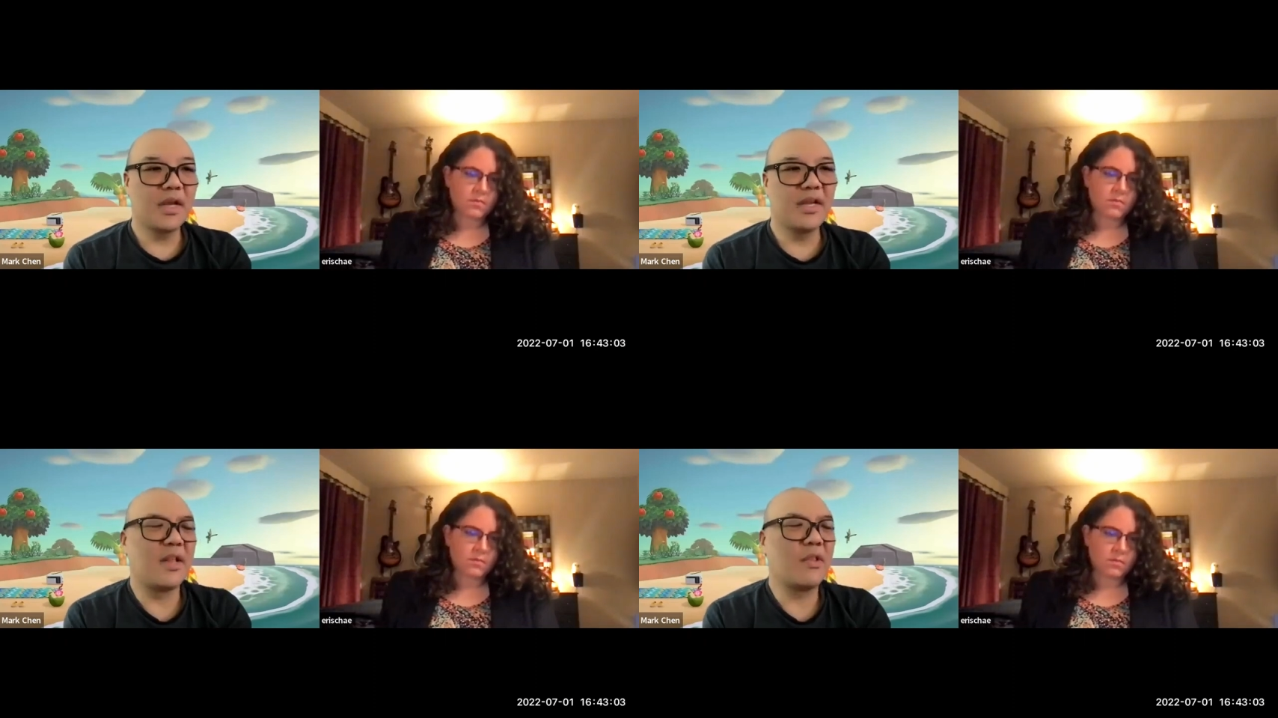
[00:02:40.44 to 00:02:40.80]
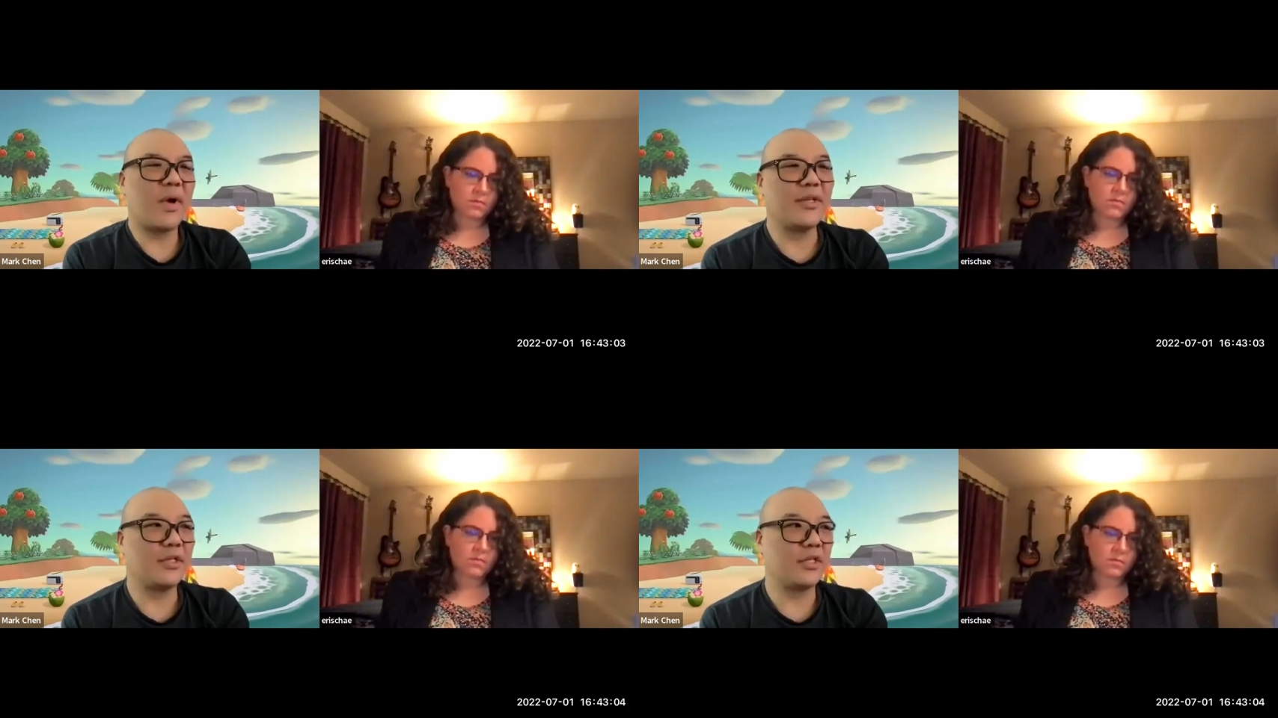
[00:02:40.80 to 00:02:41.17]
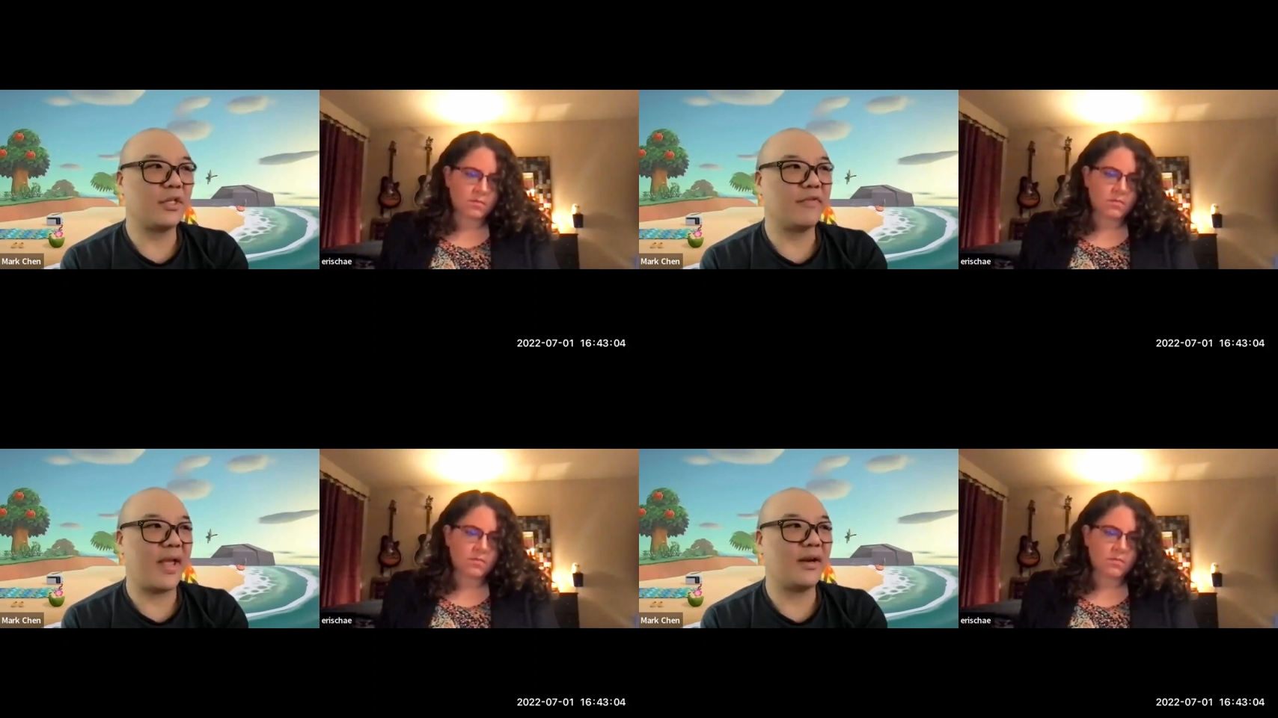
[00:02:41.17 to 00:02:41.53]
Speaker 1: Because otherwise it's
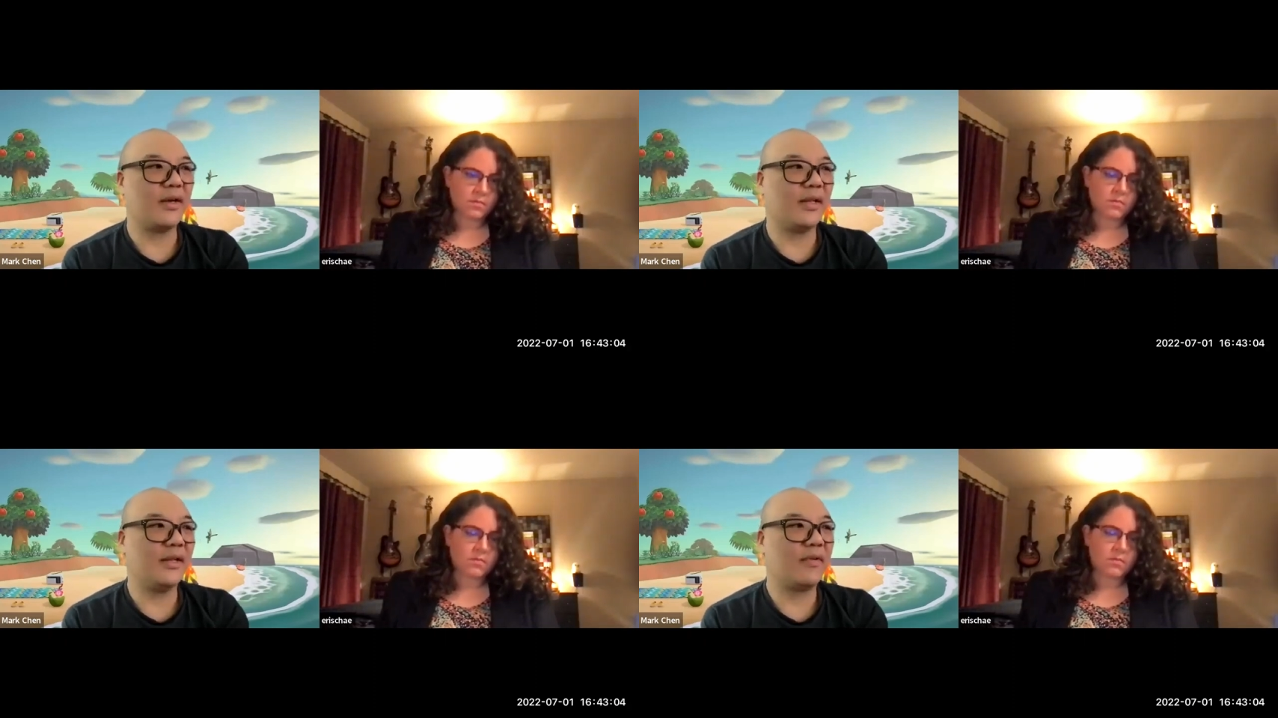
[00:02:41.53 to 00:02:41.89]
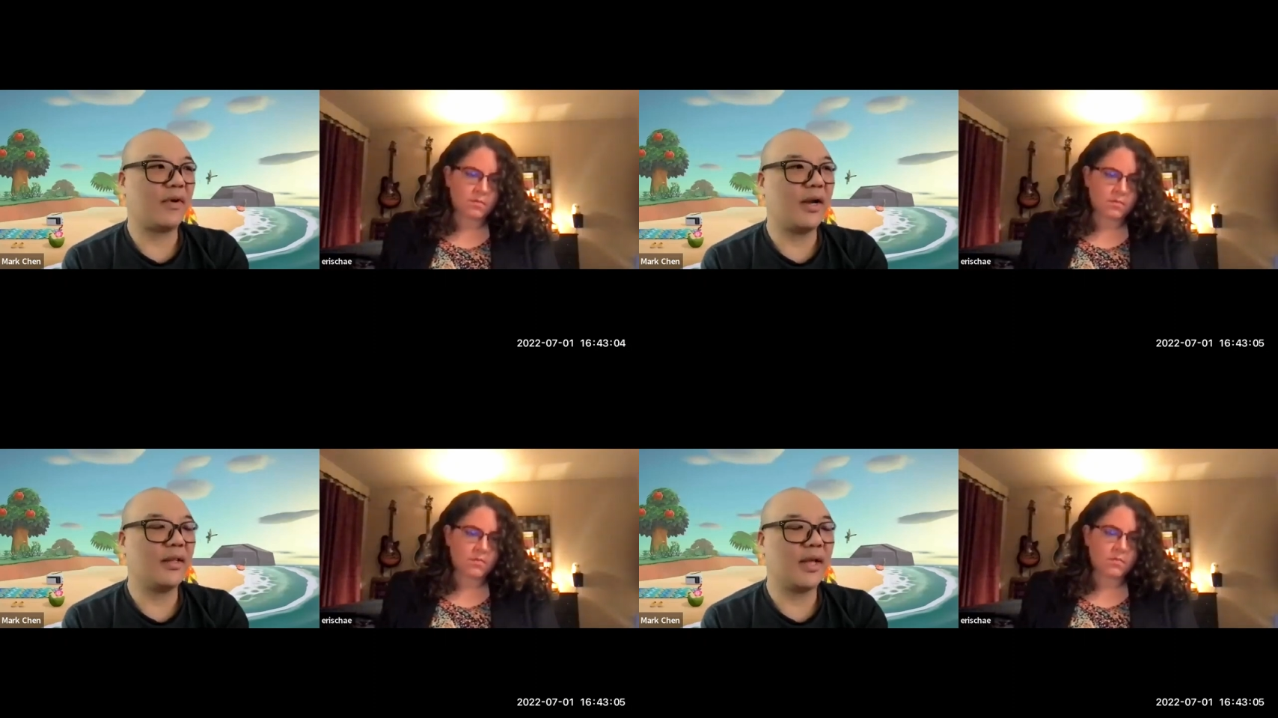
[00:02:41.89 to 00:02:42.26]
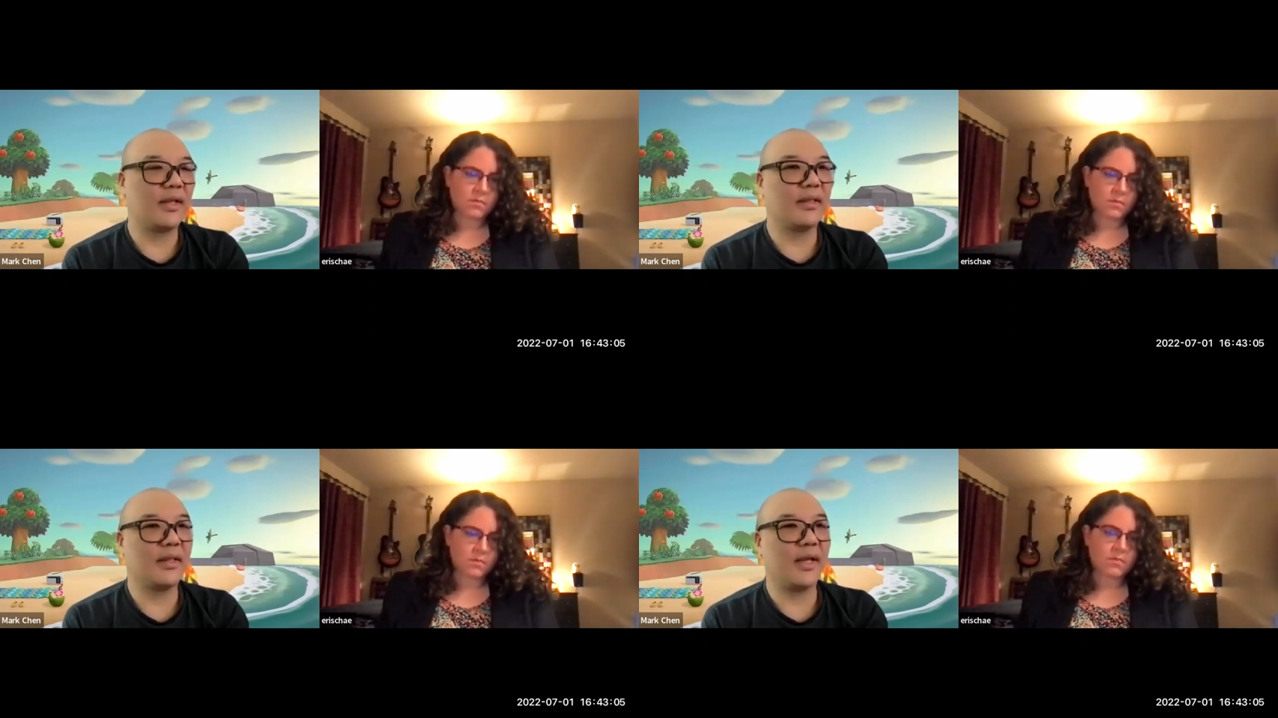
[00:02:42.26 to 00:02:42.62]
just vanity,
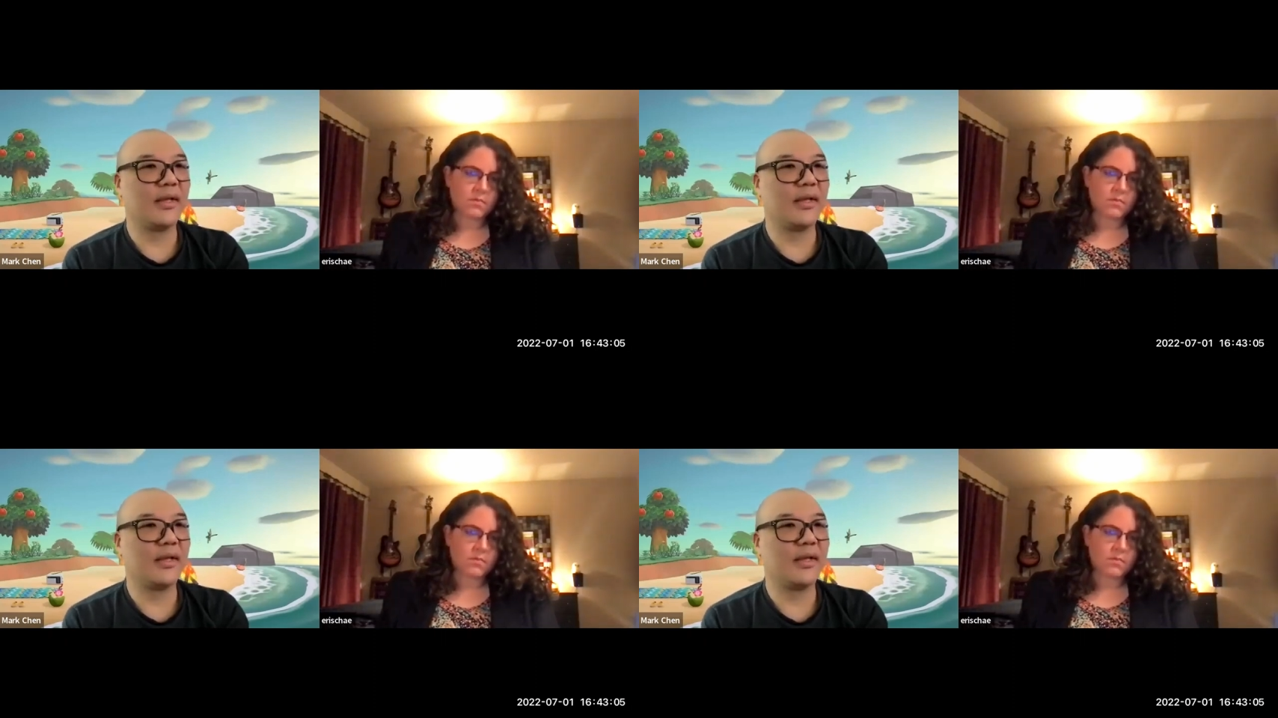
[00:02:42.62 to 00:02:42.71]
right?